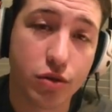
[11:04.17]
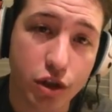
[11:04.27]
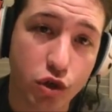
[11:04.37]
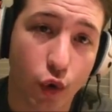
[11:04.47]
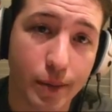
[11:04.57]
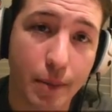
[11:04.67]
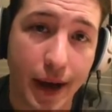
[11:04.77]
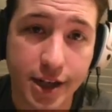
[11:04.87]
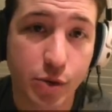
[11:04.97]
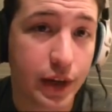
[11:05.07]
could join my
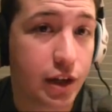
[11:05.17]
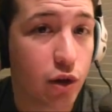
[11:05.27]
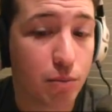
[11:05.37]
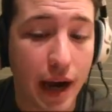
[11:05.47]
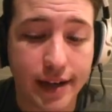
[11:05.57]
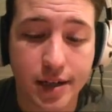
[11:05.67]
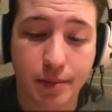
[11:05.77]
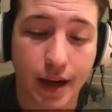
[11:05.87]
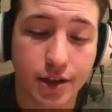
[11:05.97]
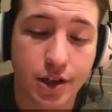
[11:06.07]
match, and we could do a practice
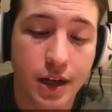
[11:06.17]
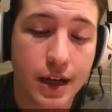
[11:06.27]
match.